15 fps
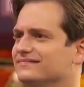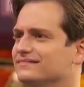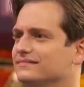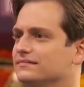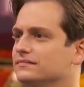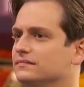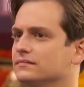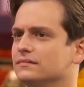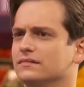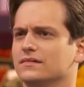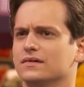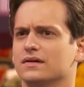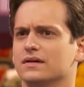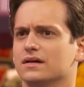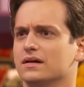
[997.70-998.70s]
two hands,
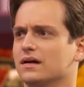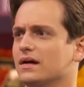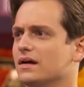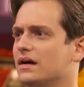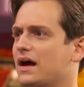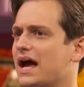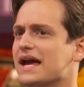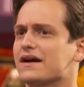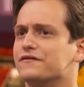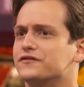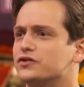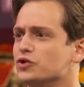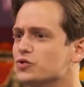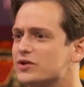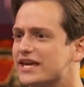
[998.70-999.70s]
huh? I
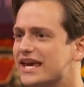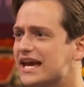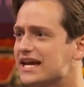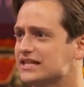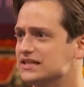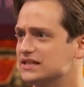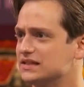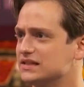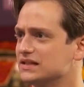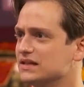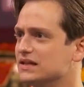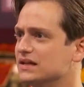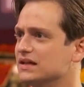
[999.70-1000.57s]
have two kids.